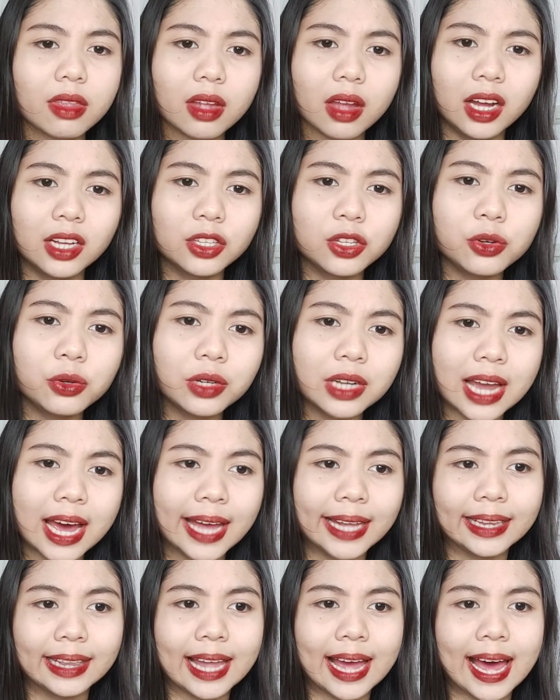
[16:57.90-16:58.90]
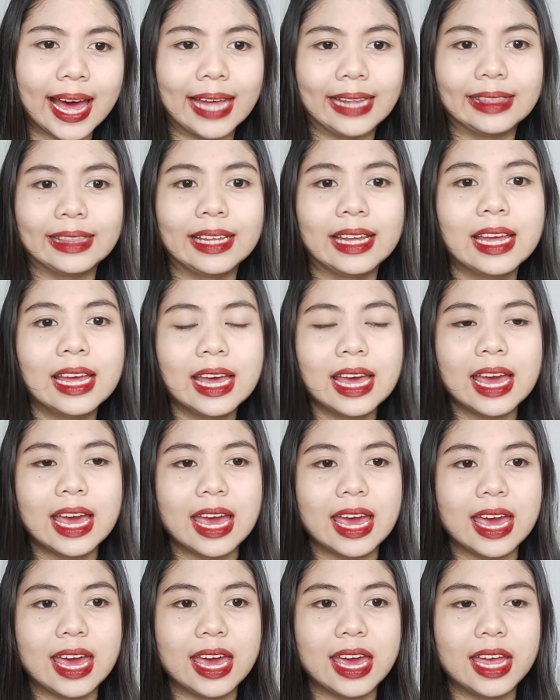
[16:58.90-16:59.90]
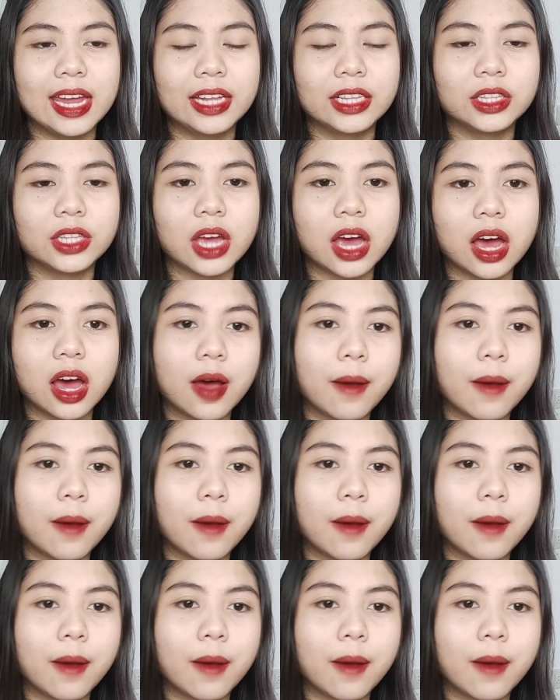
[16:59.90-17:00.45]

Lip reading: at yung lahat-lahat. And